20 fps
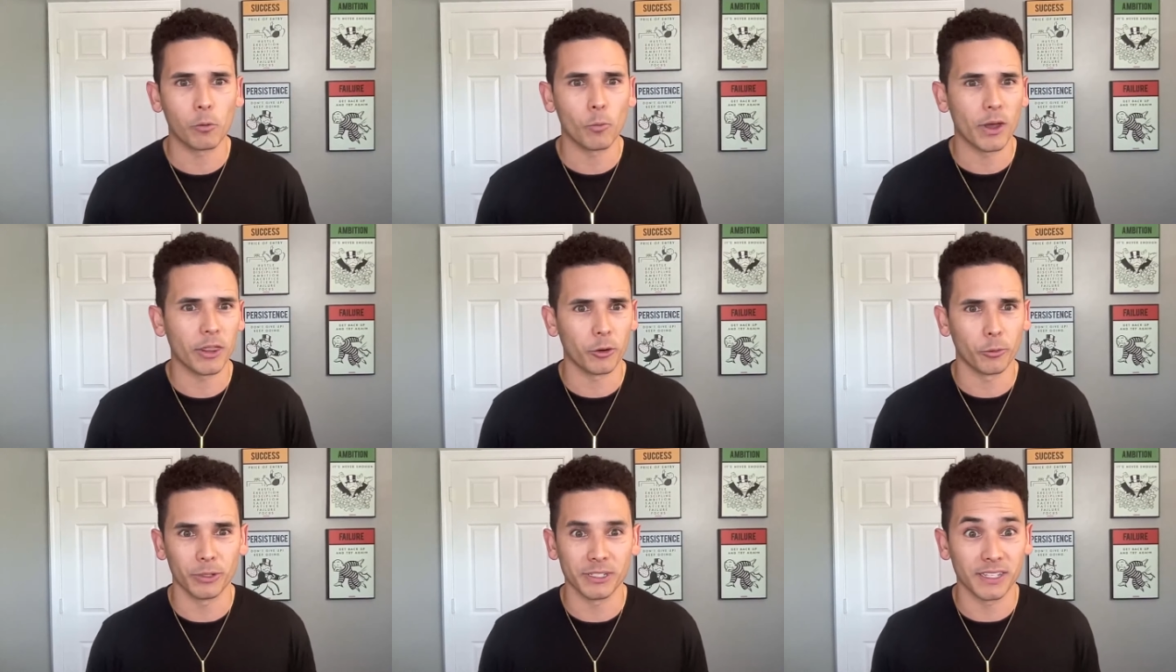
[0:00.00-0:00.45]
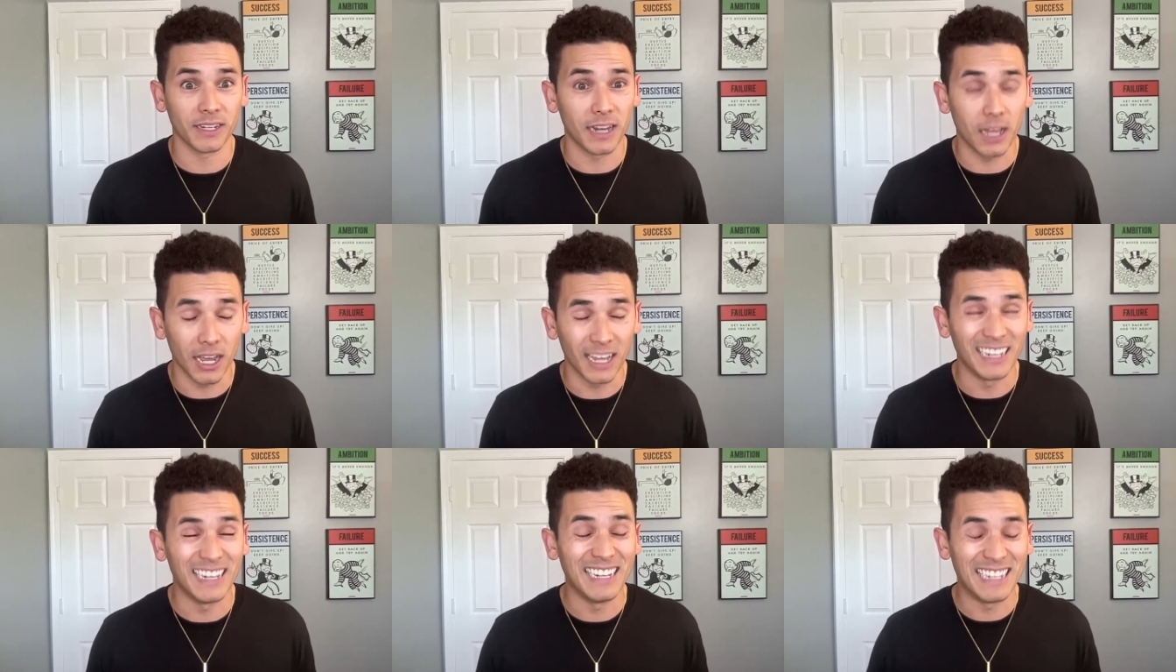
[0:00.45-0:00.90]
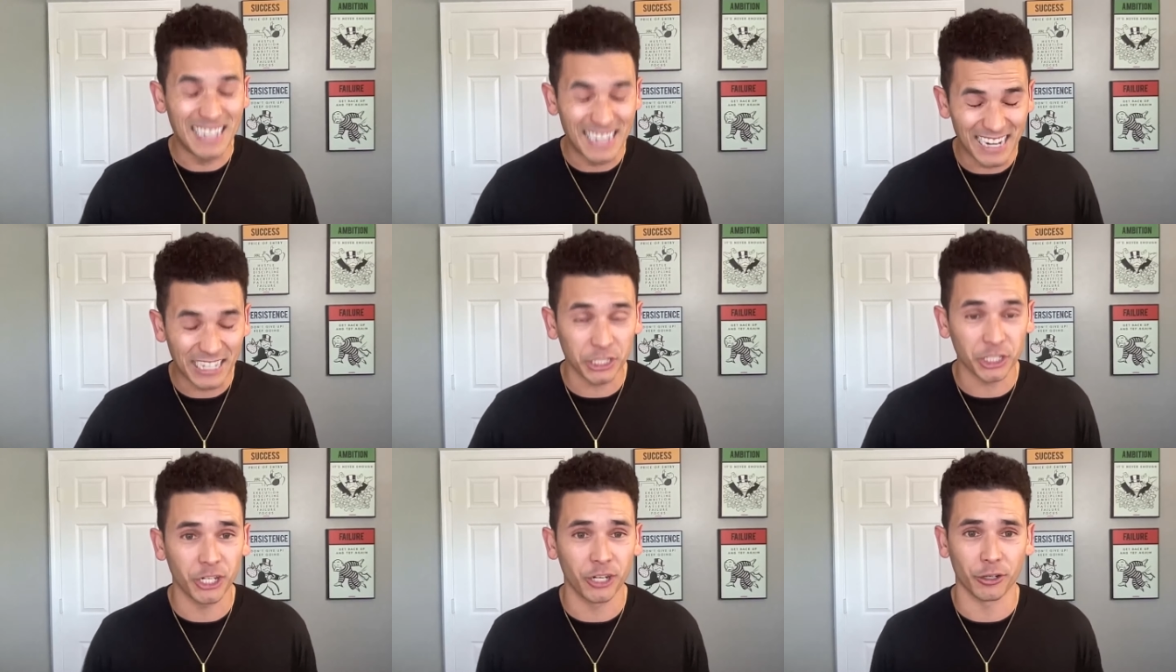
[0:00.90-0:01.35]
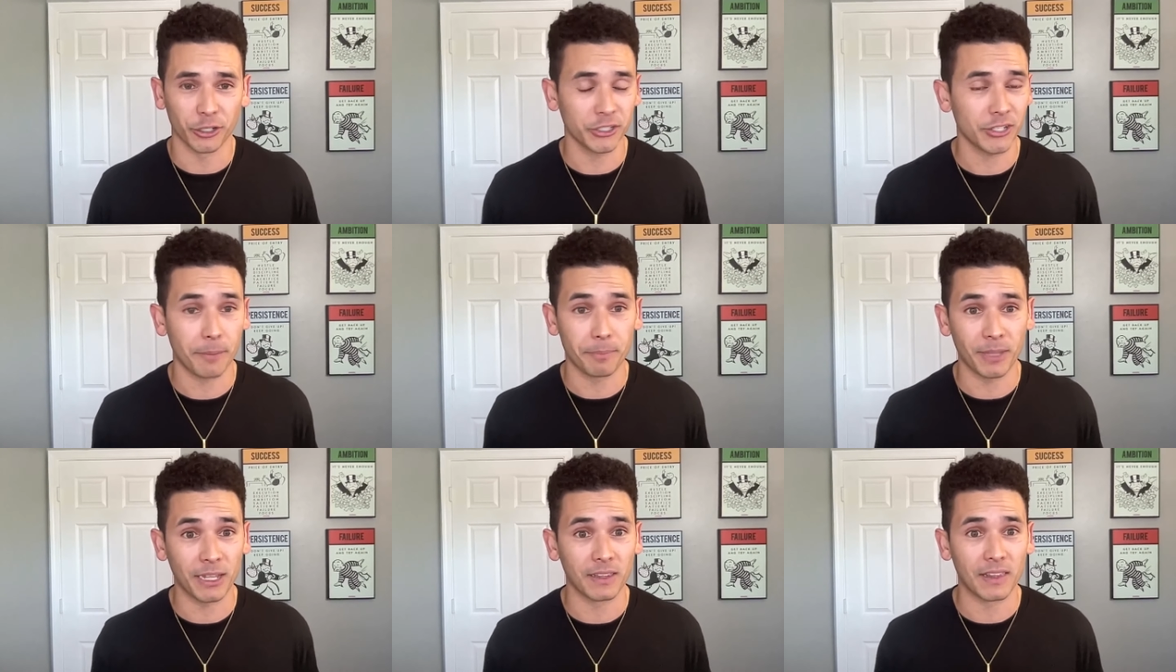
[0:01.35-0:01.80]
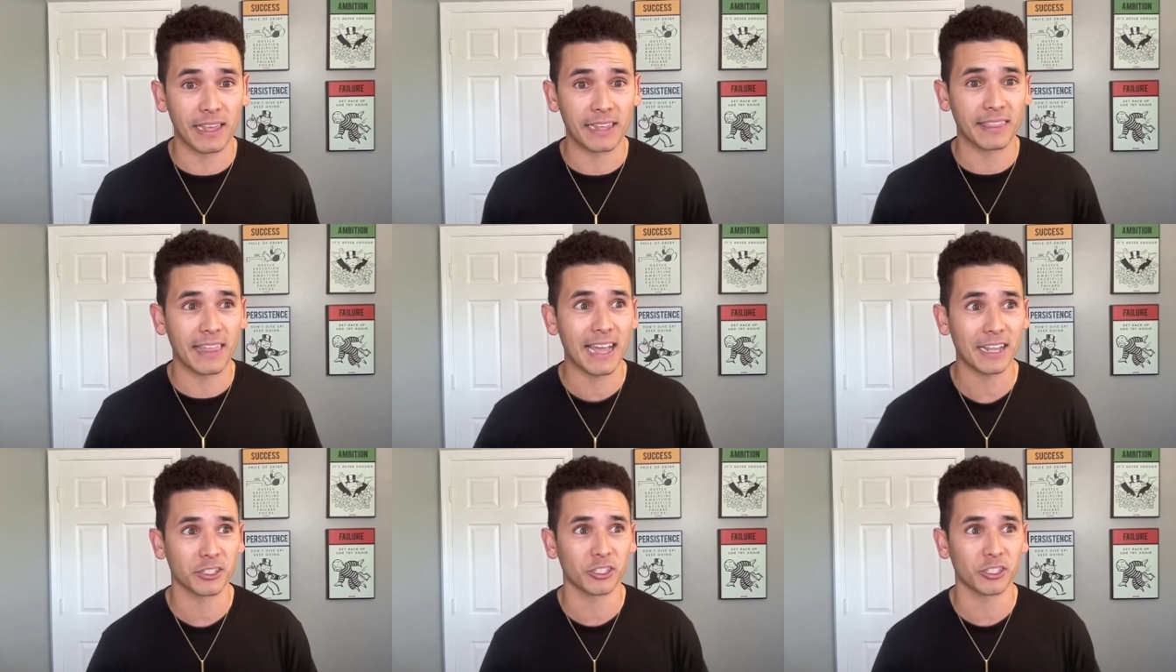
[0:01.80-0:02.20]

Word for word: whether it was an addiction or something like that.